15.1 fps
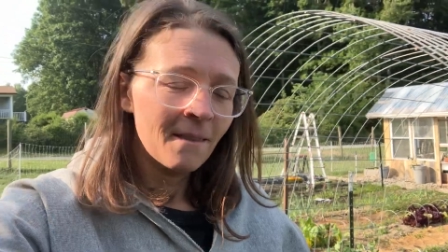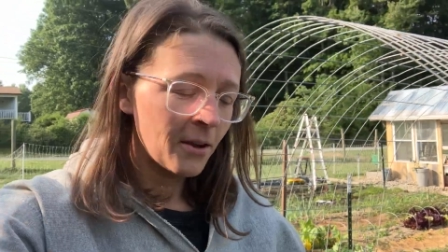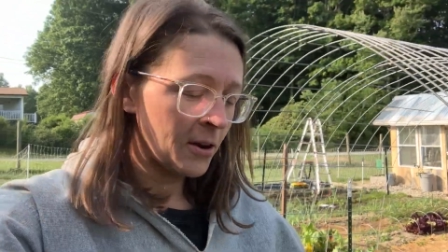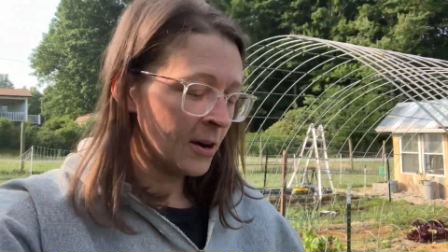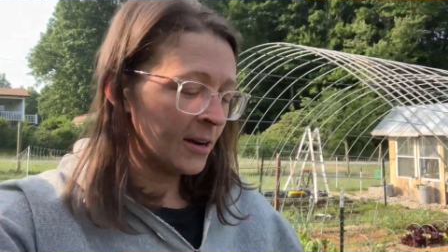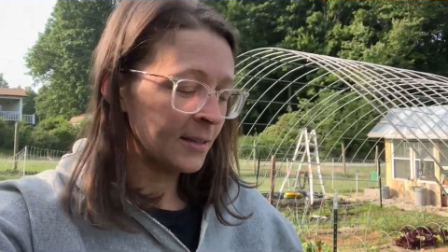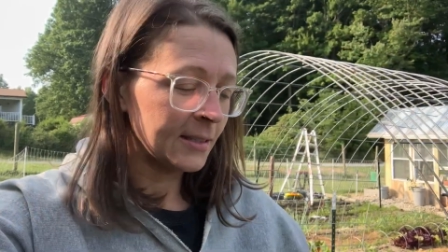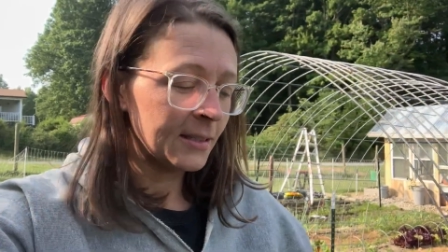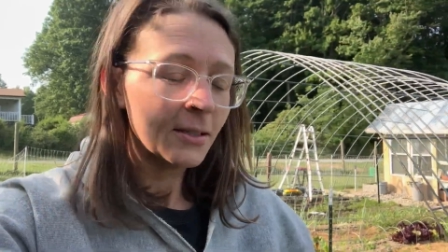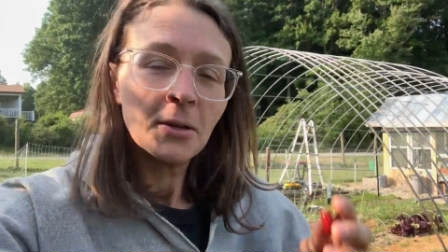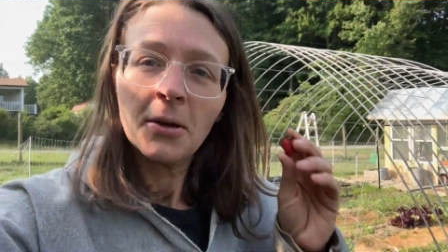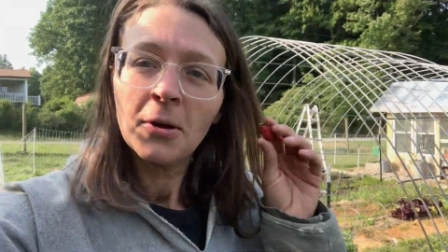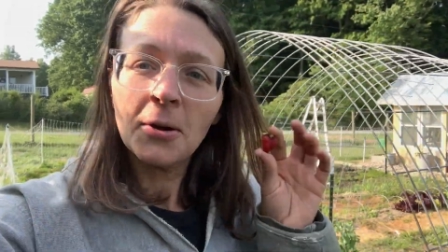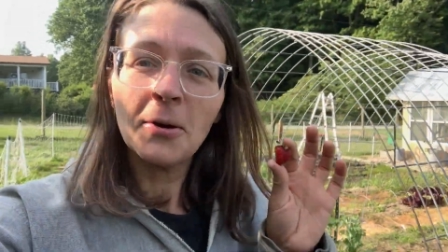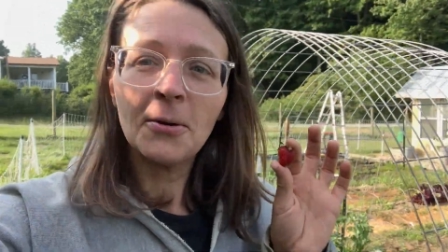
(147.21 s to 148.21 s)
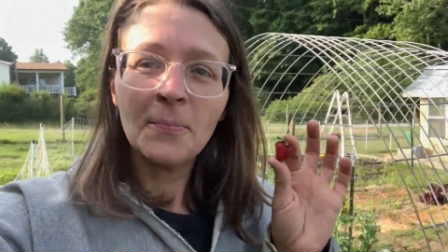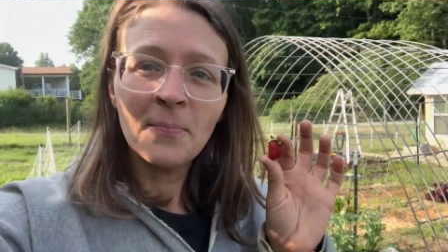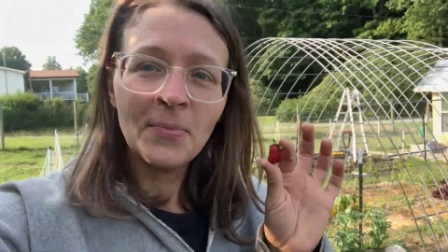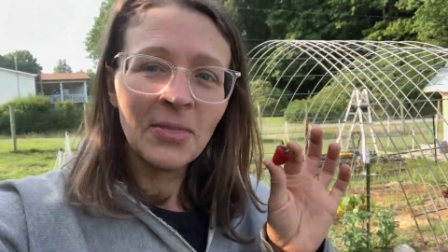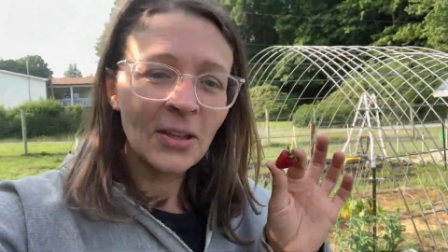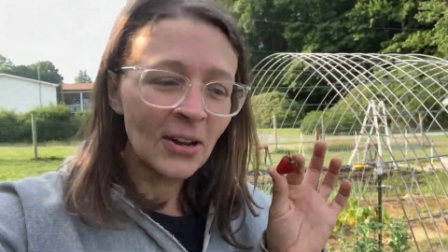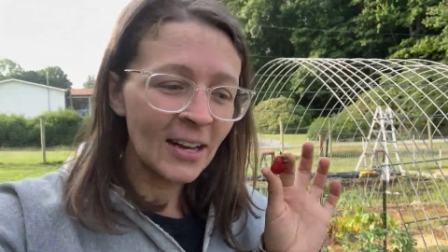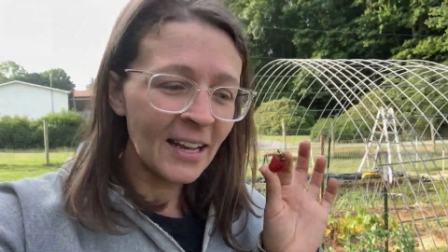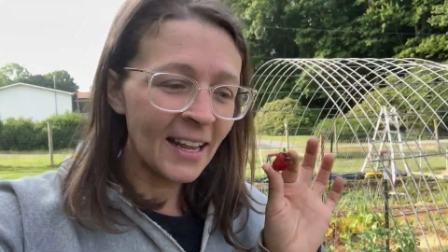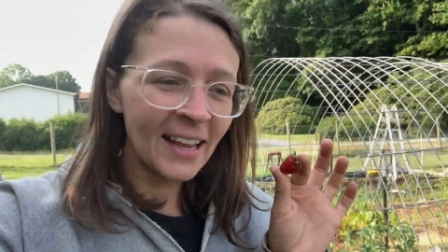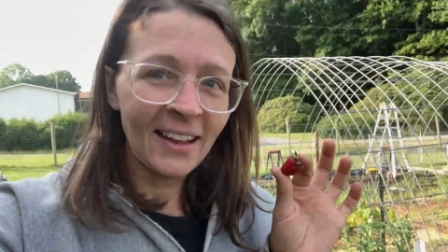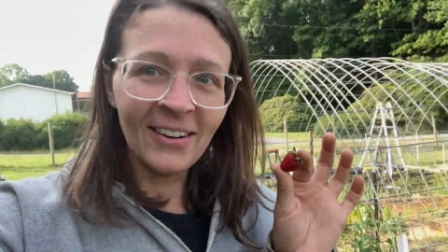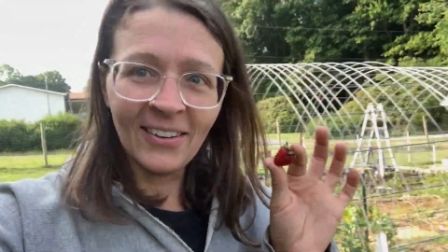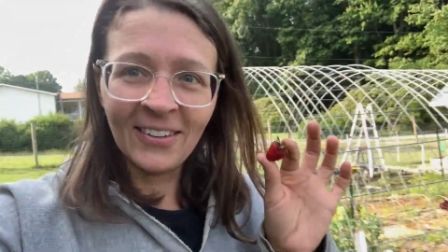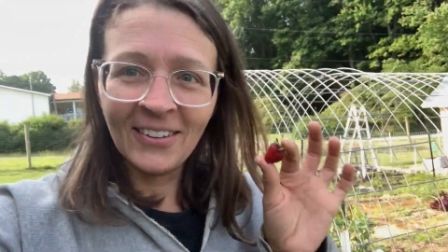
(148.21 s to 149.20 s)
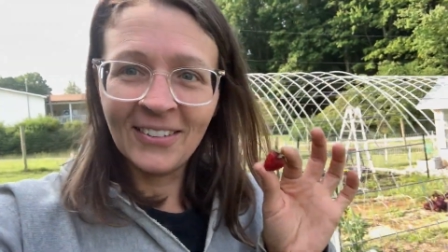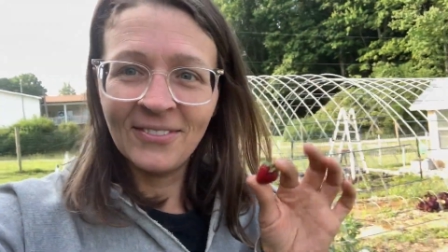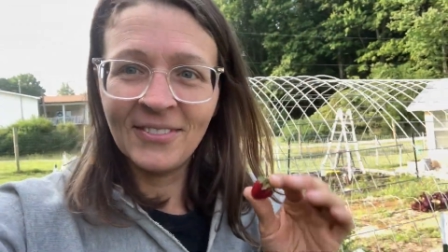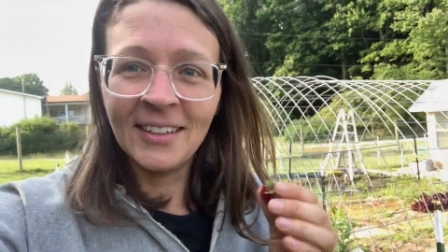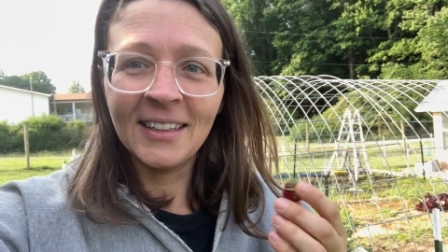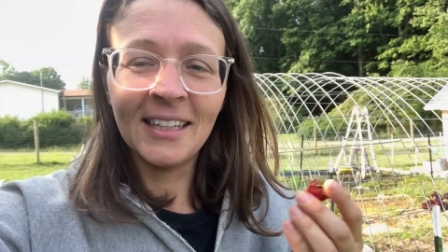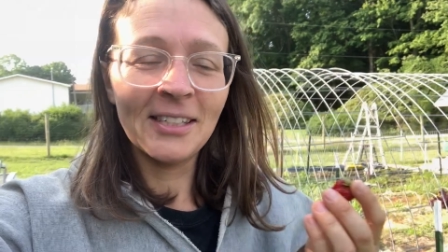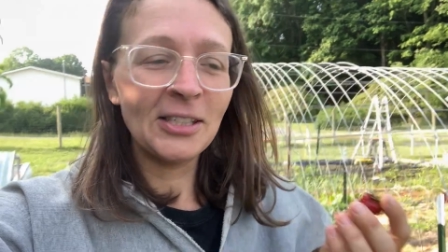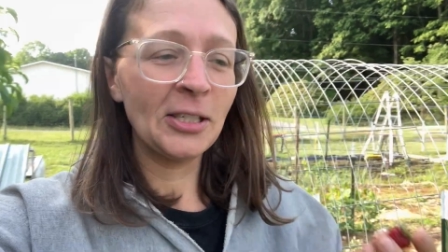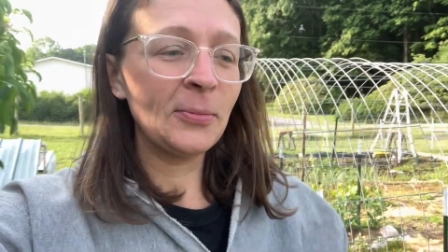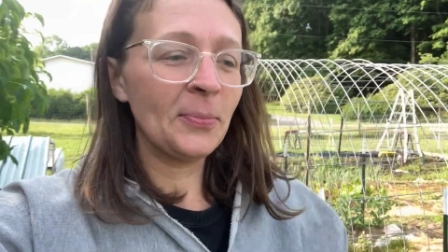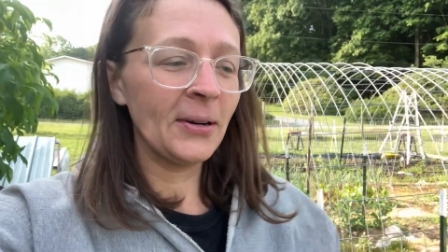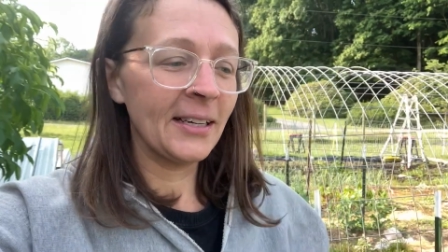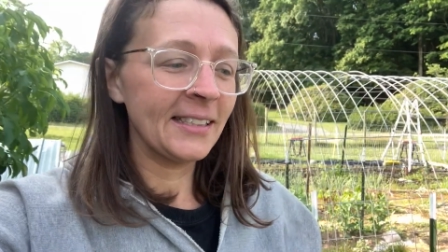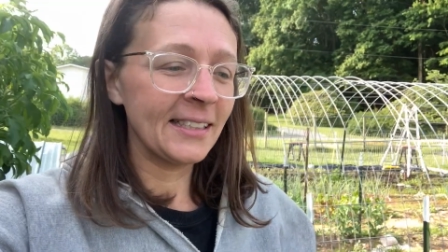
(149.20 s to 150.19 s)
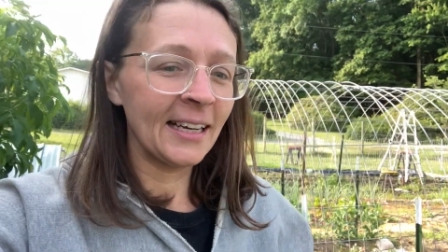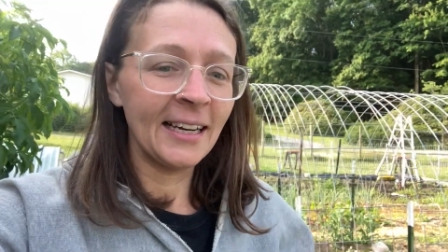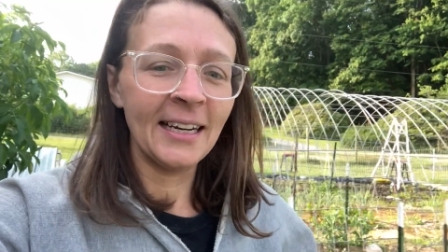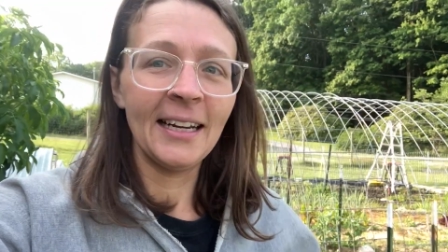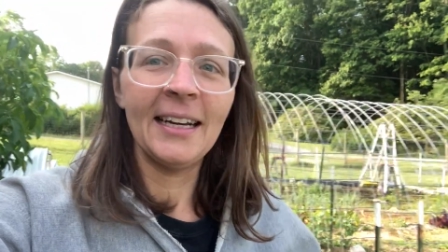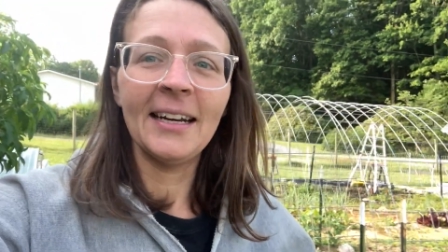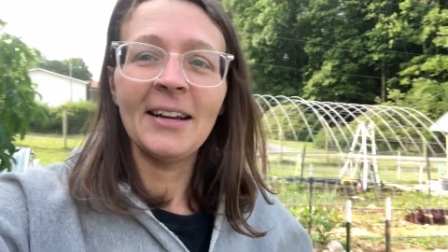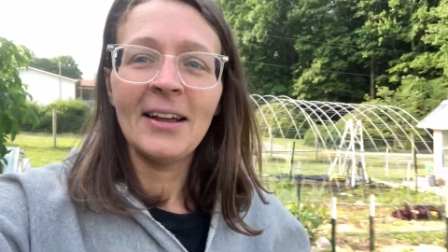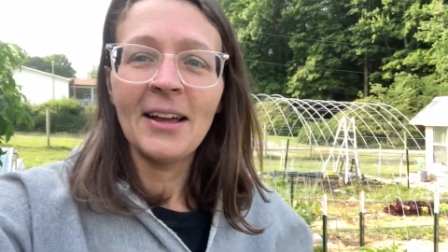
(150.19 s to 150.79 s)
All right, so they're little, but that's super exciting.